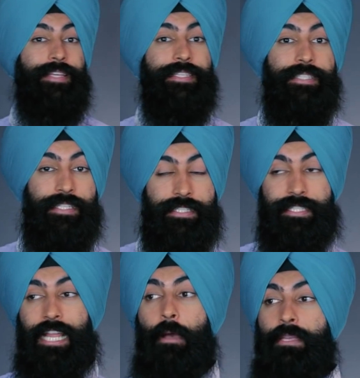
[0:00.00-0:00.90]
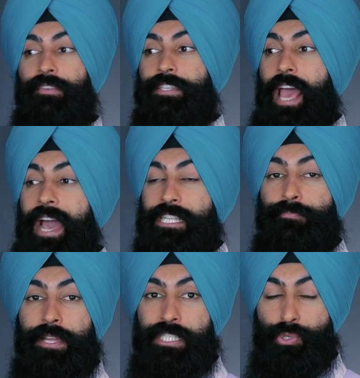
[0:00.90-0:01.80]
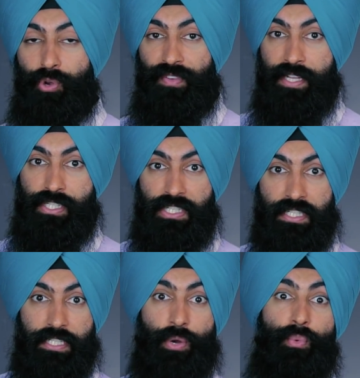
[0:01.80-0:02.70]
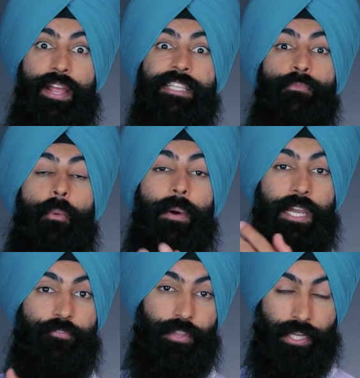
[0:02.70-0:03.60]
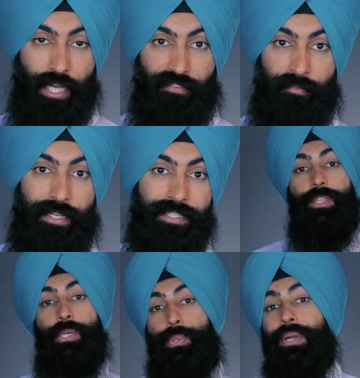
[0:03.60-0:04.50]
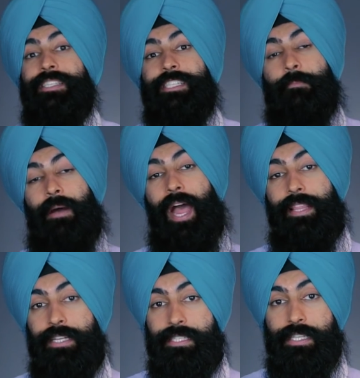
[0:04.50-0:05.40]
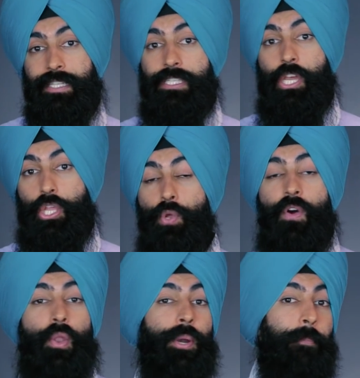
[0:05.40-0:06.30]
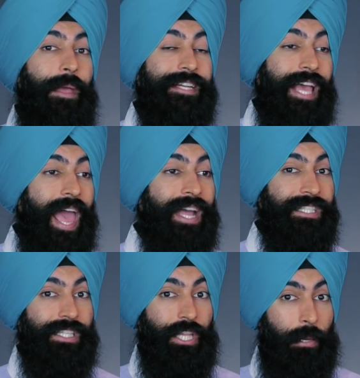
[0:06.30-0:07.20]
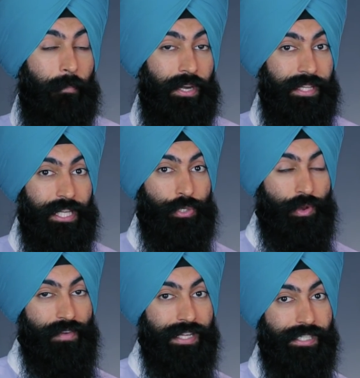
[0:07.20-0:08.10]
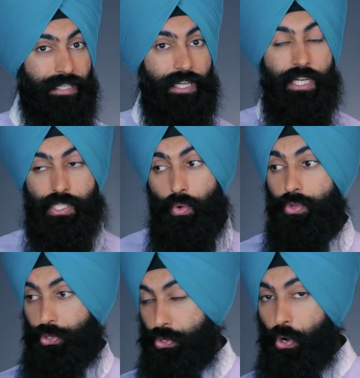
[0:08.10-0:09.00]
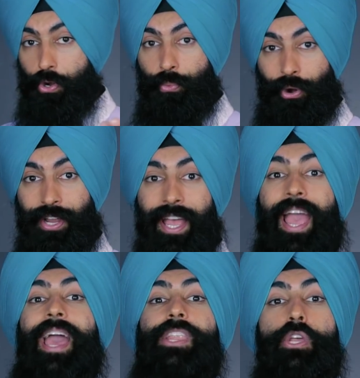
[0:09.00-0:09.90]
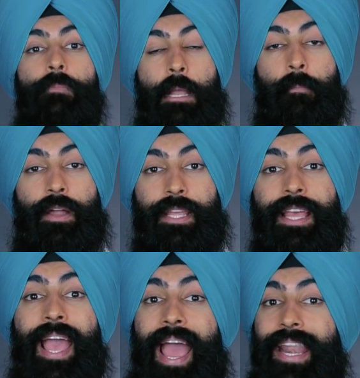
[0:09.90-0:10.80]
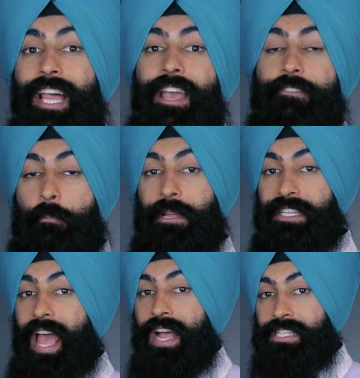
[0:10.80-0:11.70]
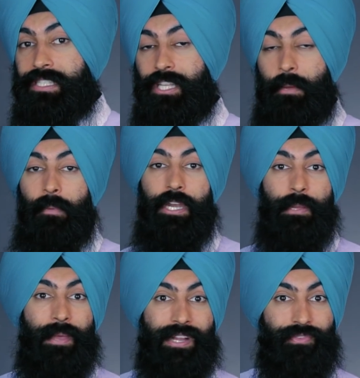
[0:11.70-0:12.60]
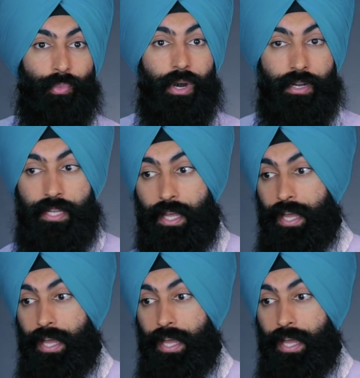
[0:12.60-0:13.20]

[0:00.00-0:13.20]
this is to stop giving tax breaks to investors and to raise more money for the government. The criticism behind this is you've already paid taxes on the money that you invested. So you go to work and you make money, and now you have to pay taxes on the money you make from work.